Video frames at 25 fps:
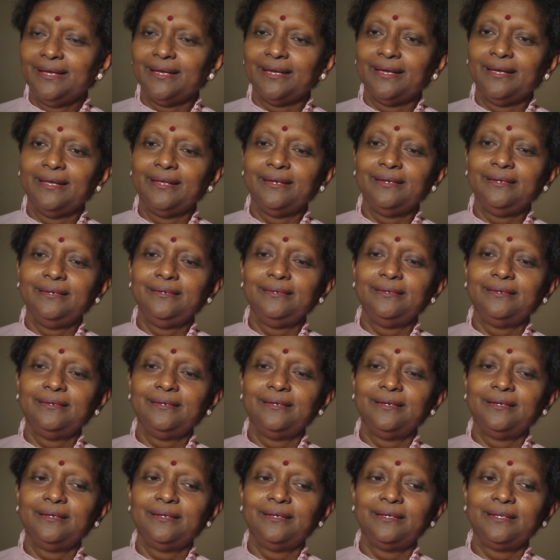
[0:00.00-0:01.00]
And
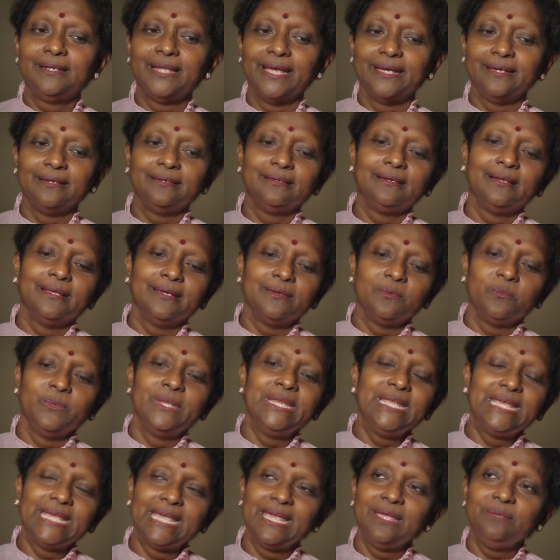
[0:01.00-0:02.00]
like
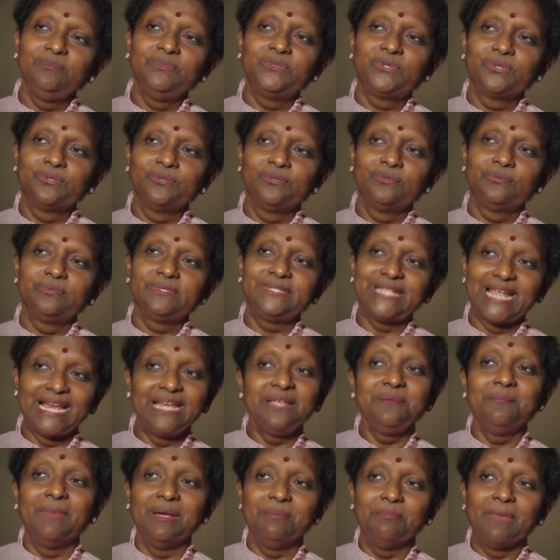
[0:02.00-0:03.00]
when it came to
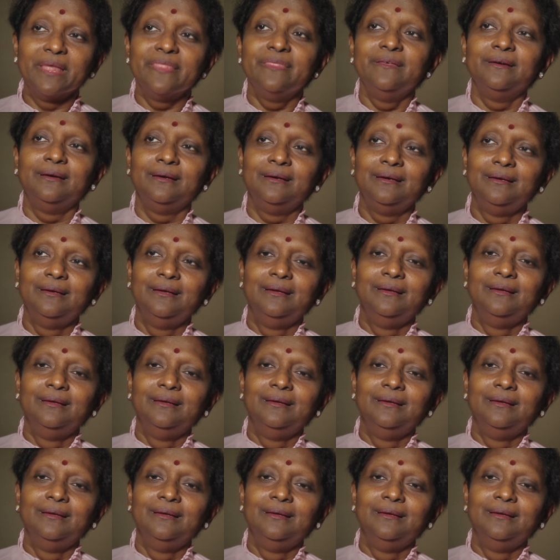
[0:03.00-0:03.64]
telling my mother,